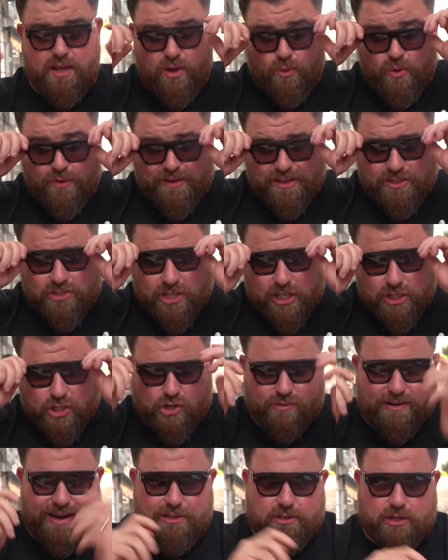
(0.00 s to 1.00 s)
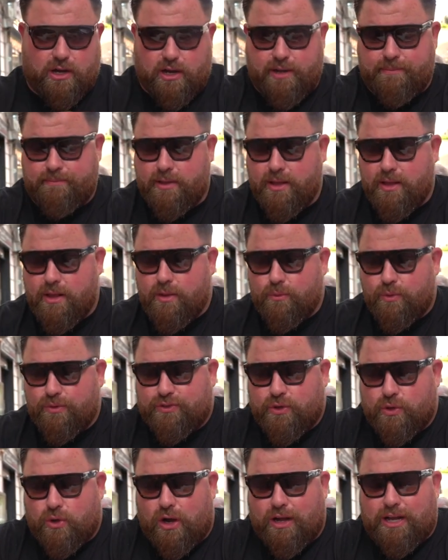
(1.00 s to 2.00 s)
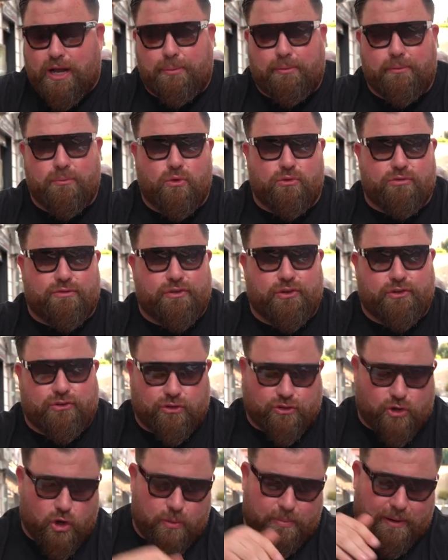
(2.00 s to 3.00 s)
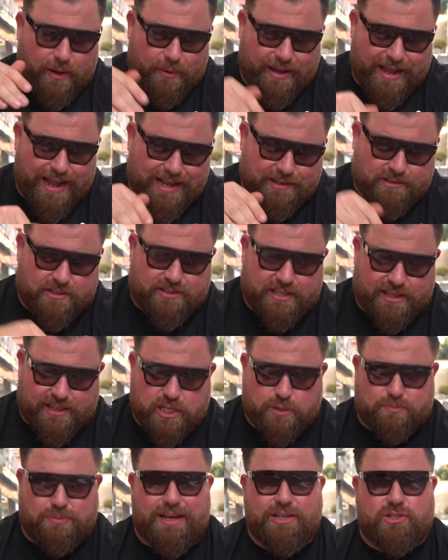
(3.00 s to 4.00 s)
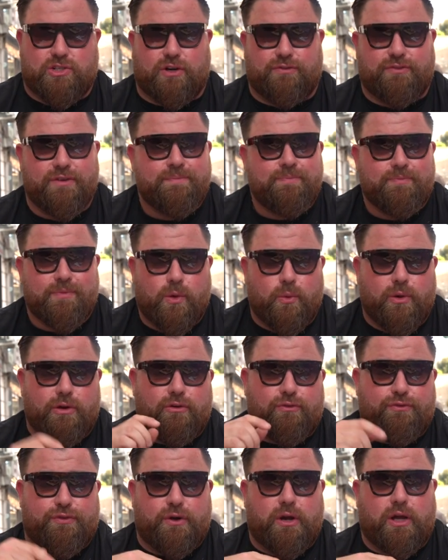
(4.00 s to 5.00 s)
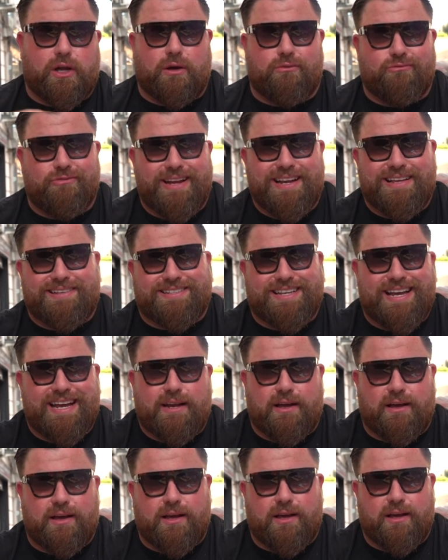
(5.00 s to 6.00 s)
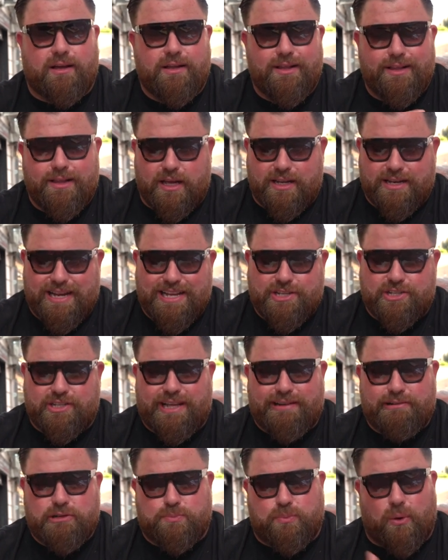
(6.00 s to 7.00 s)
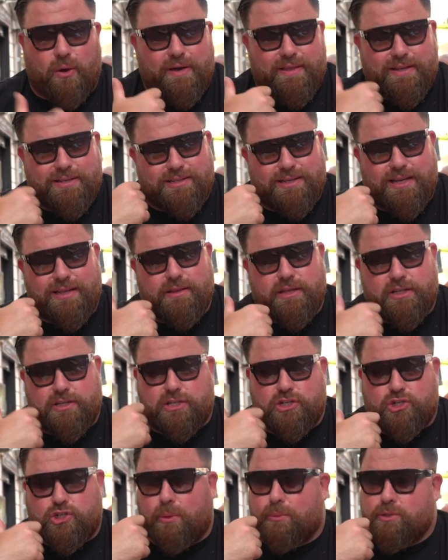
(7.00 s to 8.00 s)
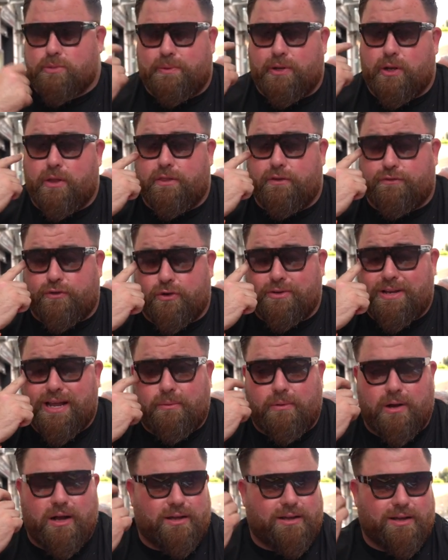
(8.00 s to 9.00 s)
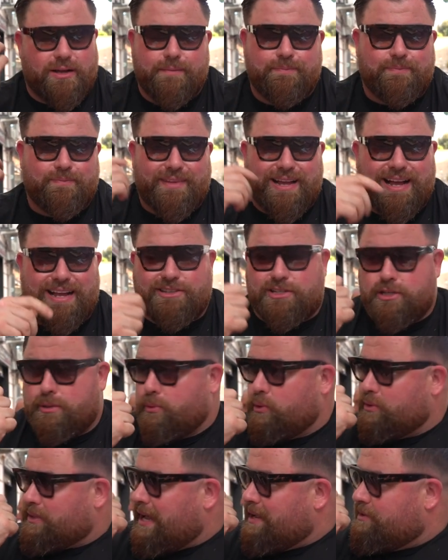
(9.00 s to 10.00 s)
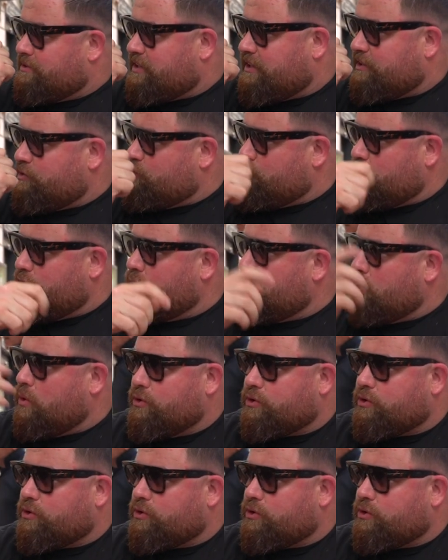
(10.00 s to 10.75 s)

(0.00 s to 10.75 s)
We've had such a great time. We've still got a couple more reviews to do, but we had to tick this place off. I feel like I'm really sitting at a legendary spot of this. The shop has been on the Food Network, Anthony Bourdain's signature's on the wall.